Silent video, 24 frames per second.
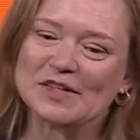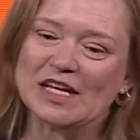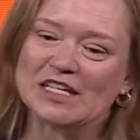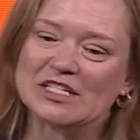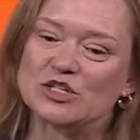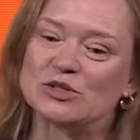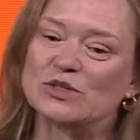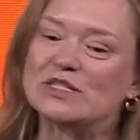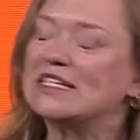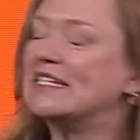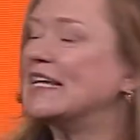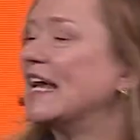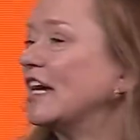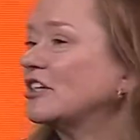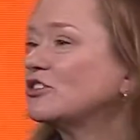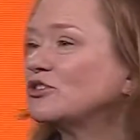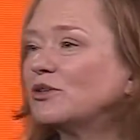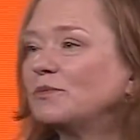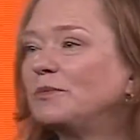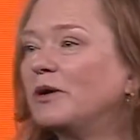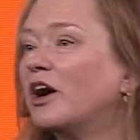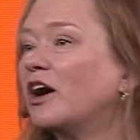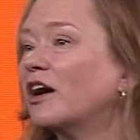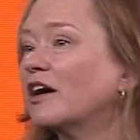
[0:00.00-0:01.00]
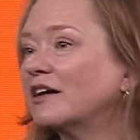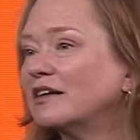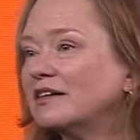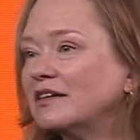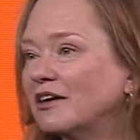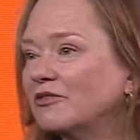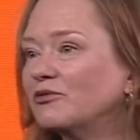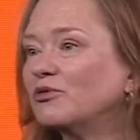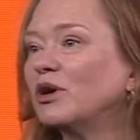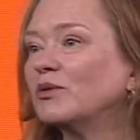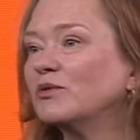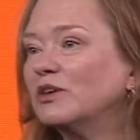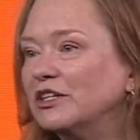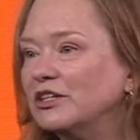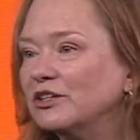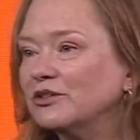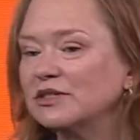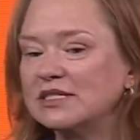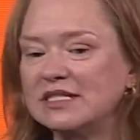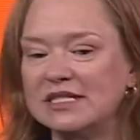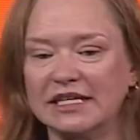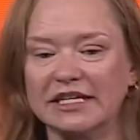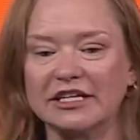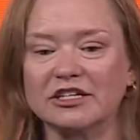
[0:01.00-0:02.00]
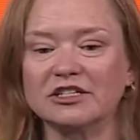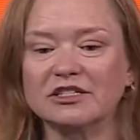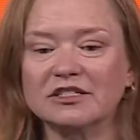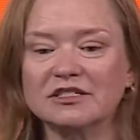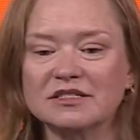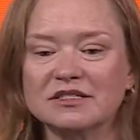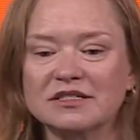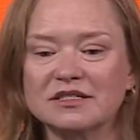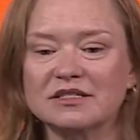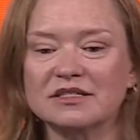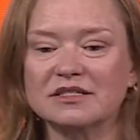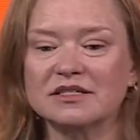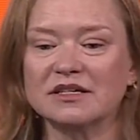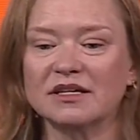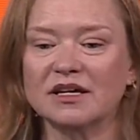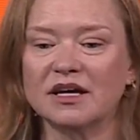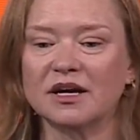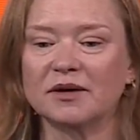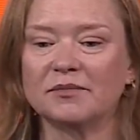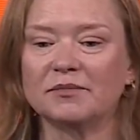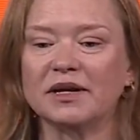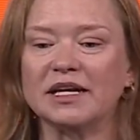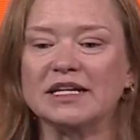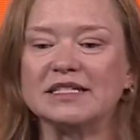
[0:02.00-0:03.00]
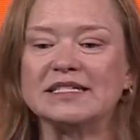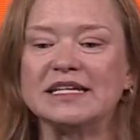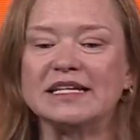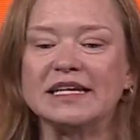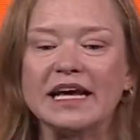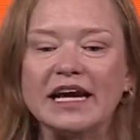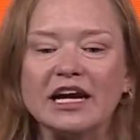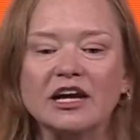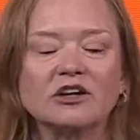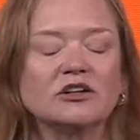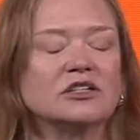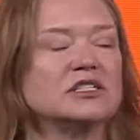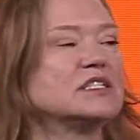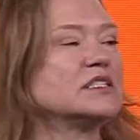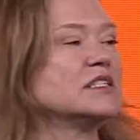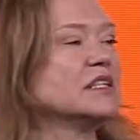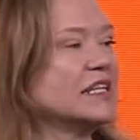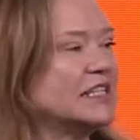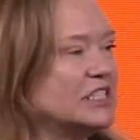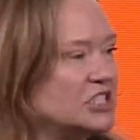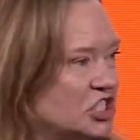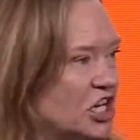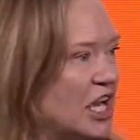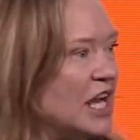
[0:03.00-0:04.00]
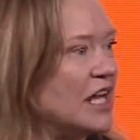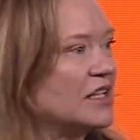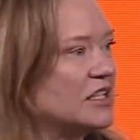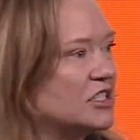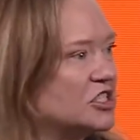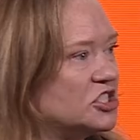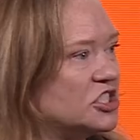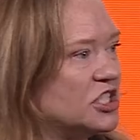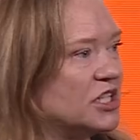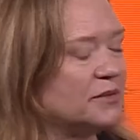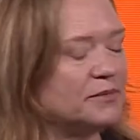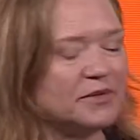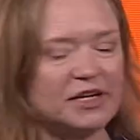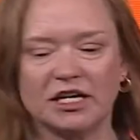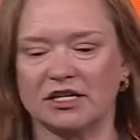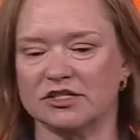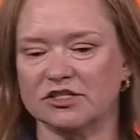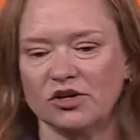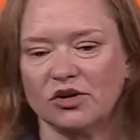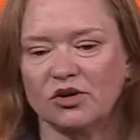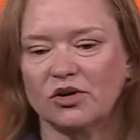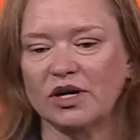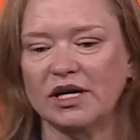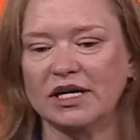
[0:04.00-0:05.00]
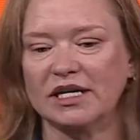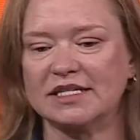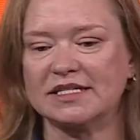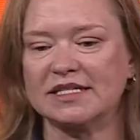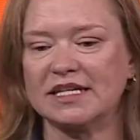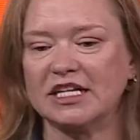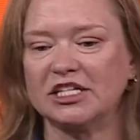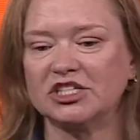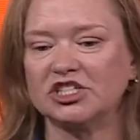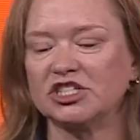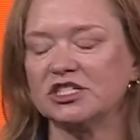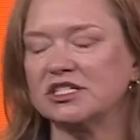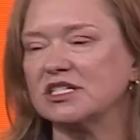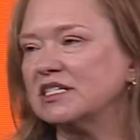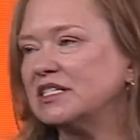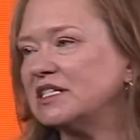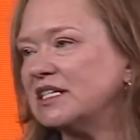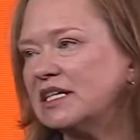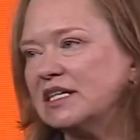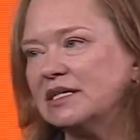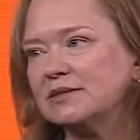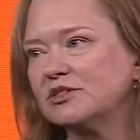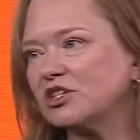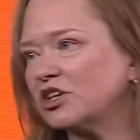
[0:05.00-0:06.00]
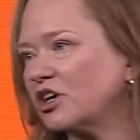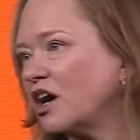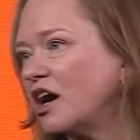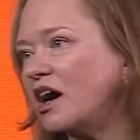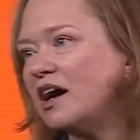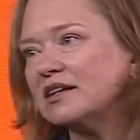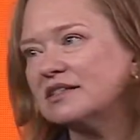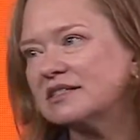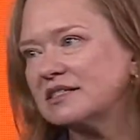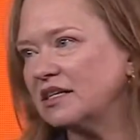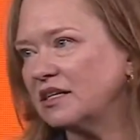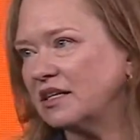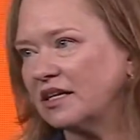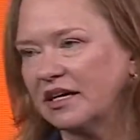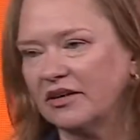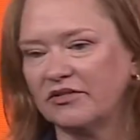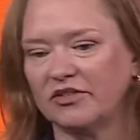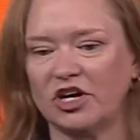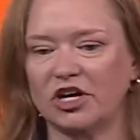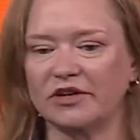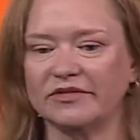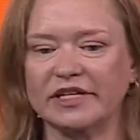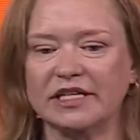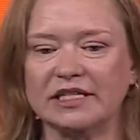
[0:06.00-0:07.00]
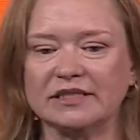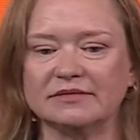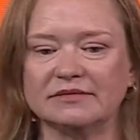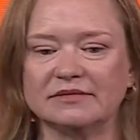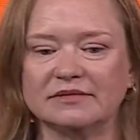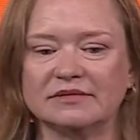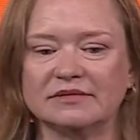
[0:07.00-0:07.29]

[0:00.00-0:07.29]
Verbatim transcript: So it's a natural part of what we do as leaders, but it's inherently challenging because our organizations and teams are constantly evolving.